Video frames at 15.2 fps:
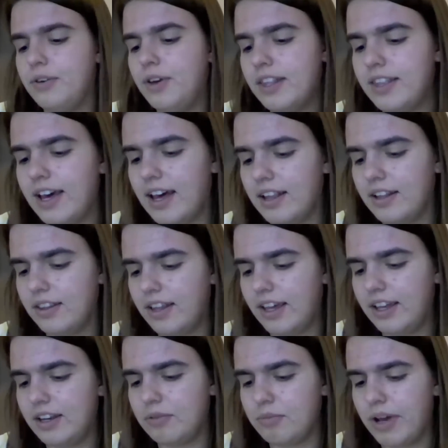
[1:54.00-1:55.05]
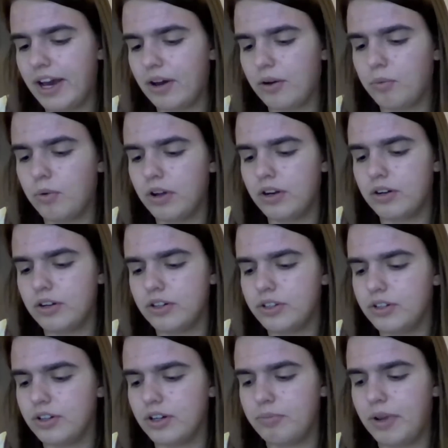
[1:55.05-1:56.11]
if you get that late in pack 1 or
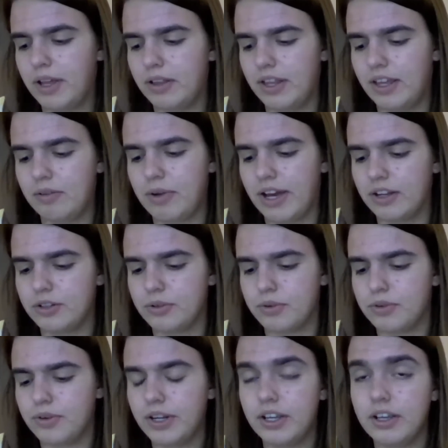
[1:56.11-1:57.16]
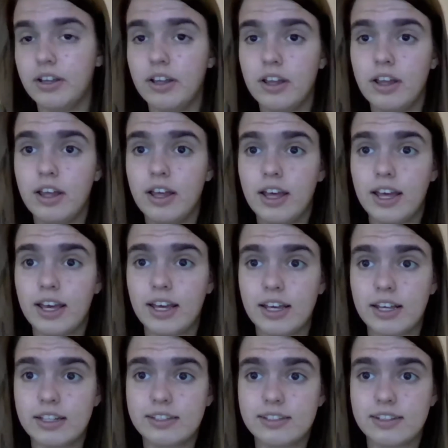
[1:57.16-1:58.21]
late in pack 2 or 3,
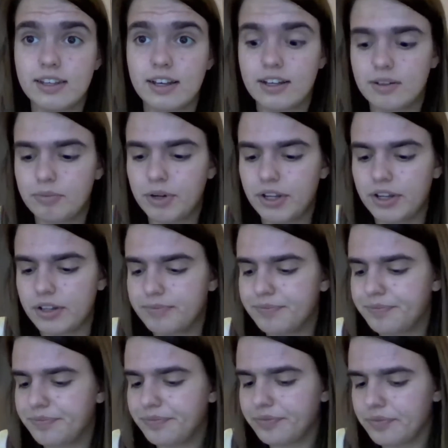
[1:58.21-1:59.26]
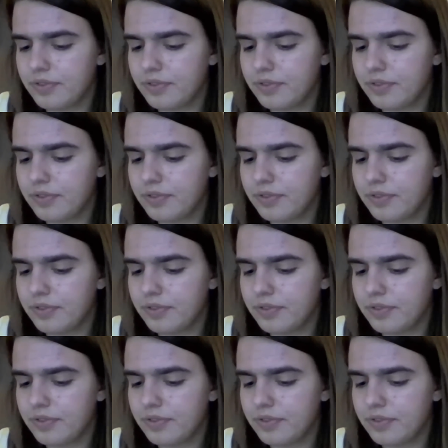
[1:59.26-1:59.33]
it's pretty good.